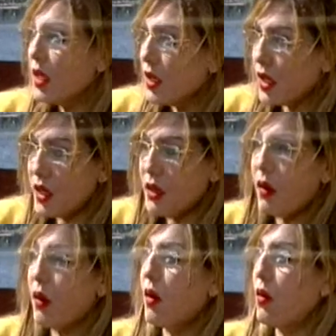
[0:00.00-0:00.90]

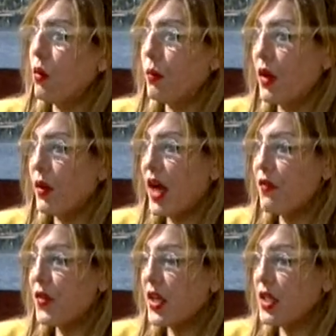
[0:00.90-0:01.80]
uh, um,
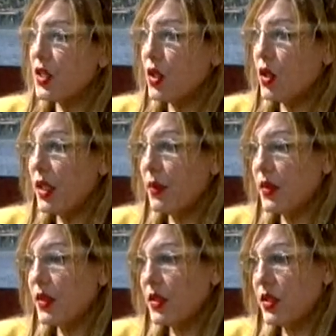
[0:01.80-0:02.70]
Africa, the,
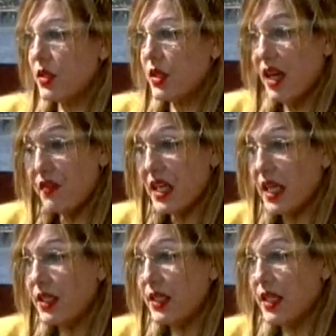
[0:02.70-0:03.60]
the,
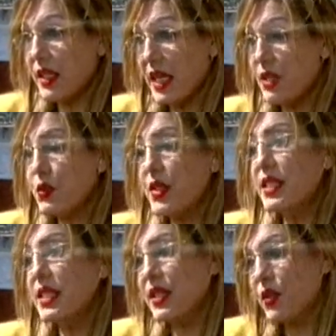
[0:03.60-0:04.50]
African countries
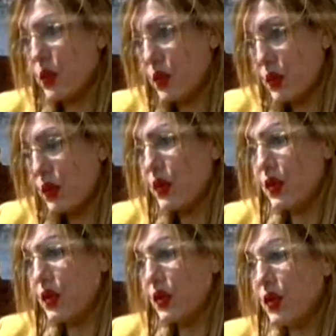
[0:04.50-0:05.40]
and the,
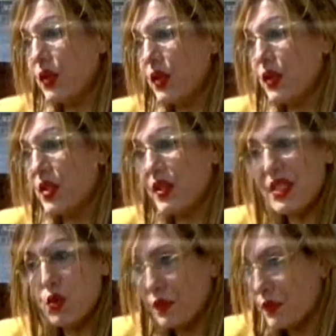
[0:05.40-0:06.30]
uh, the rest
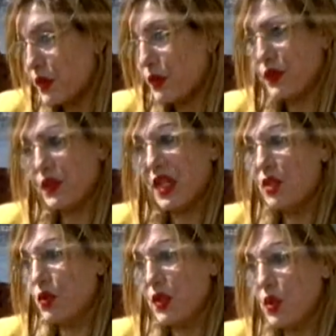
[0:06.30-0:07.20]
of, of
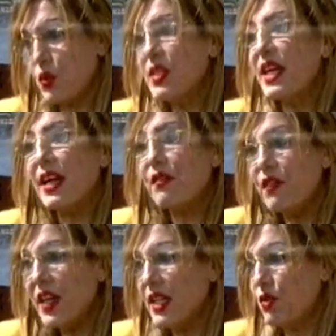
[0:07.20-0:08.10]
countries too. They are
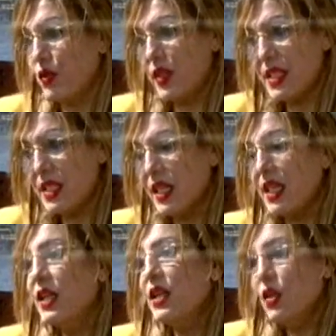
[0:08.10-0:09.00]
very interesting
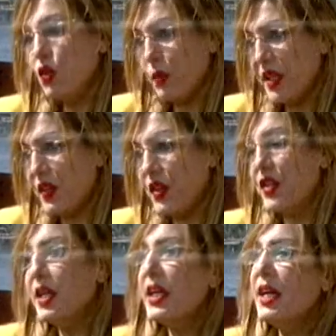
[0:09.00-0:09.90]
to be there
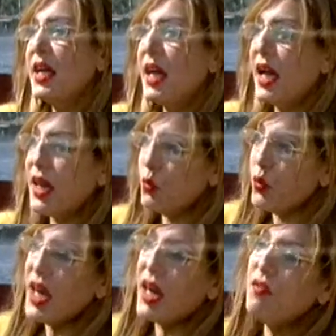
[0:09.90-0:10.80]
and we
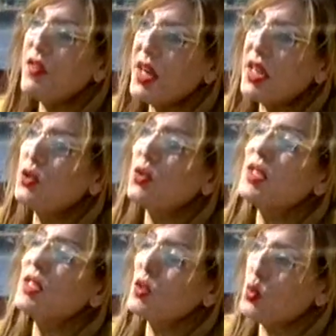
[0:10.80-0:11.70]
are very
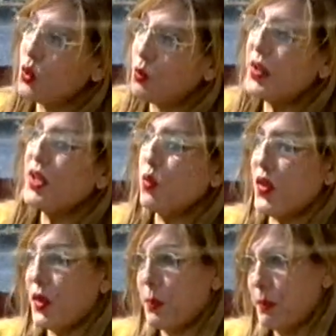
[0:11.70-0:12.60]
interested to cooperate with
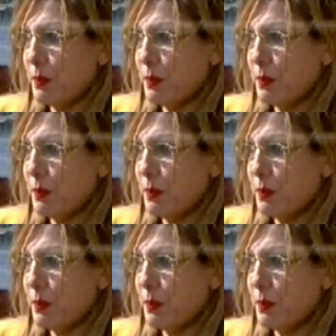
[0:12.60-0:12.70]
them.